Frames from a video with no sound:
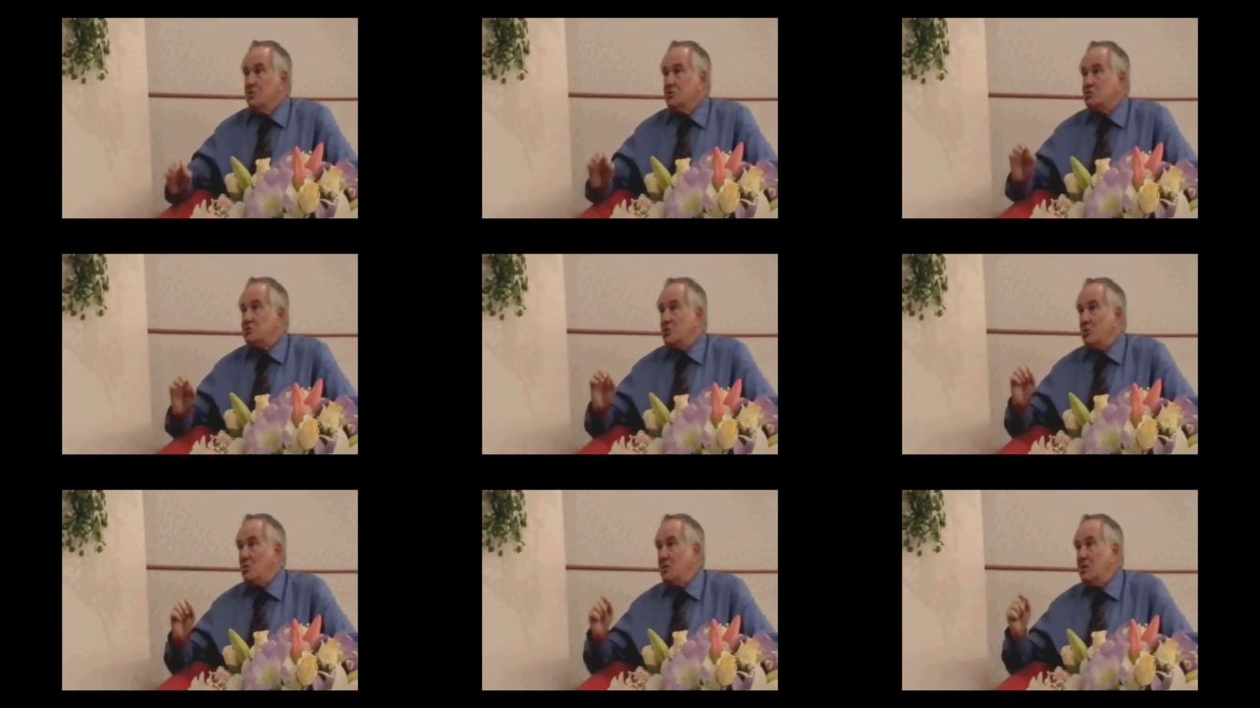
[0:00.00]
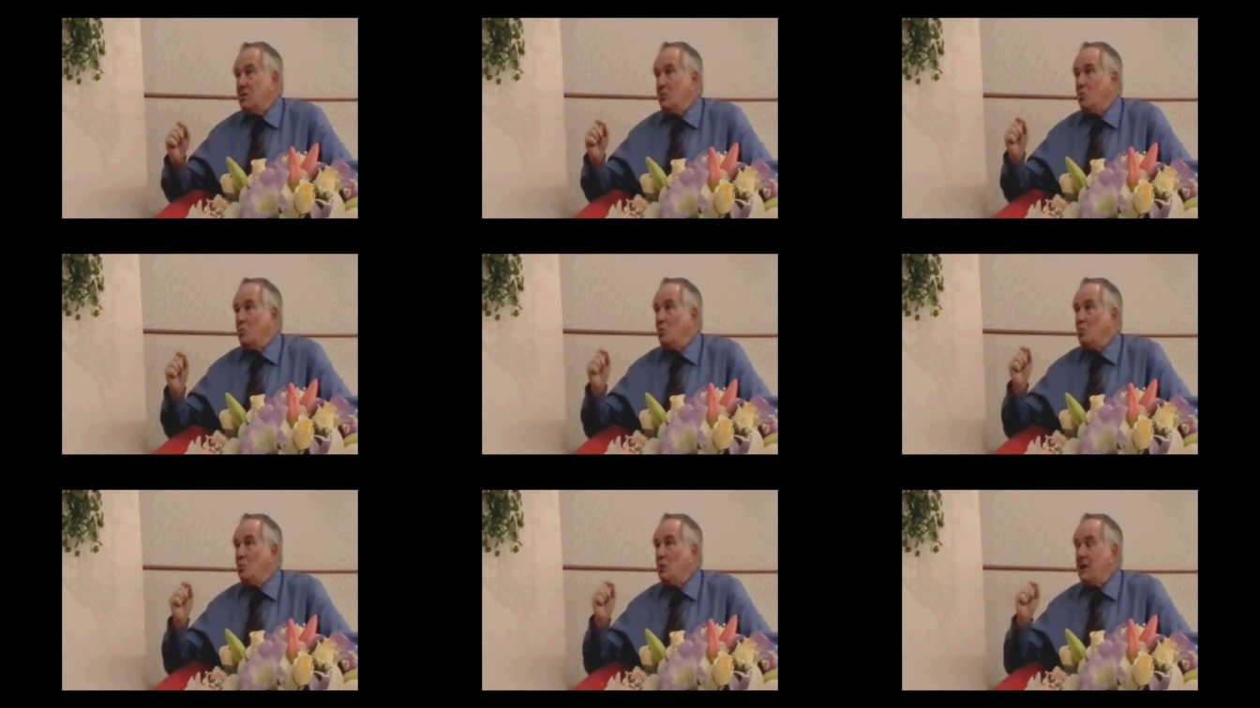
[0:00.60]
So
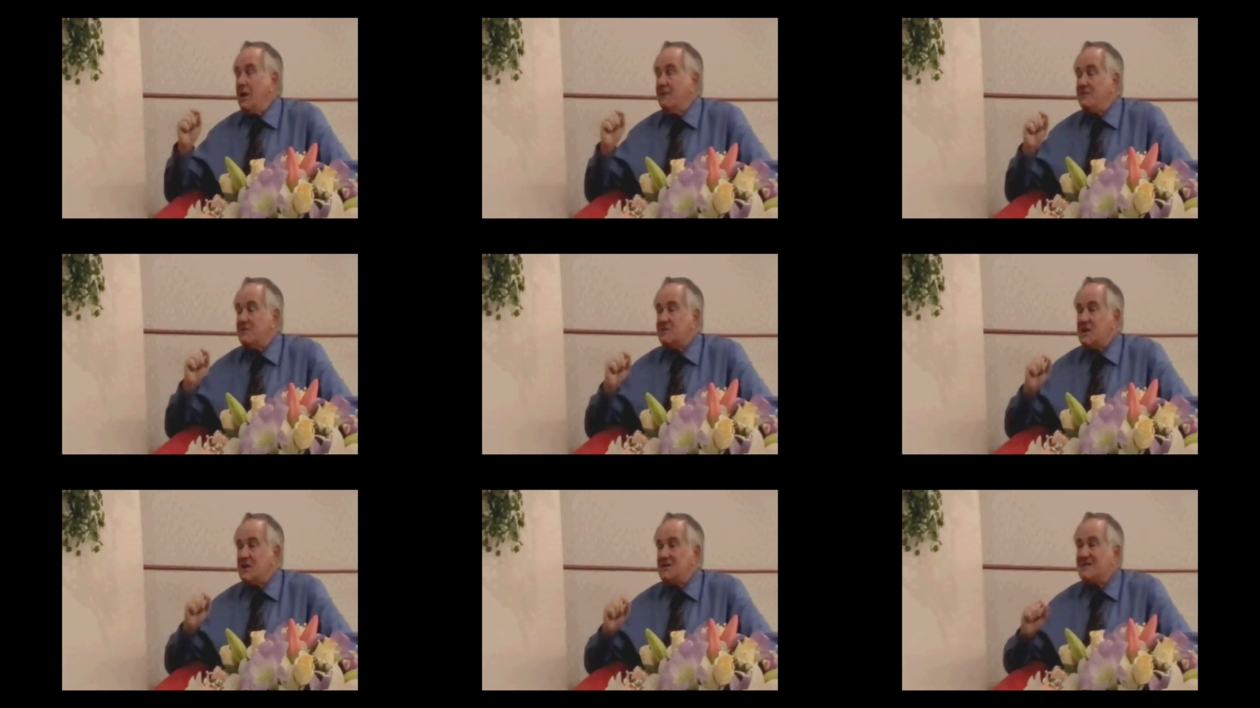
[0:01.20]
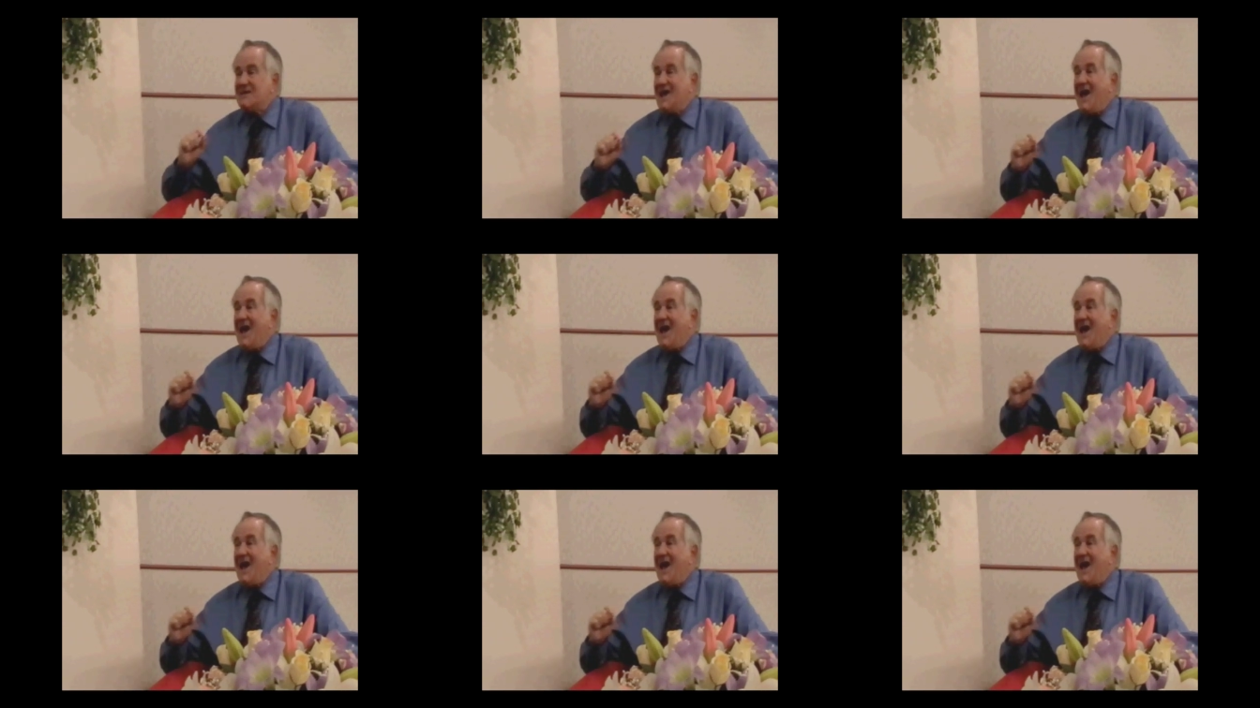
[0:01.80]
we emphasize the